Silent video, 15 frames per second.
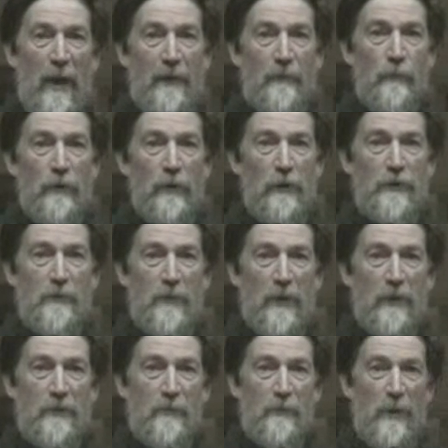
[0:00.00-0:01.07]
at world's
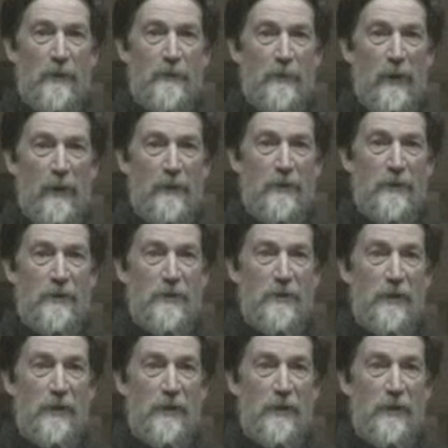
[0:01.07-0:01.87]
best practice,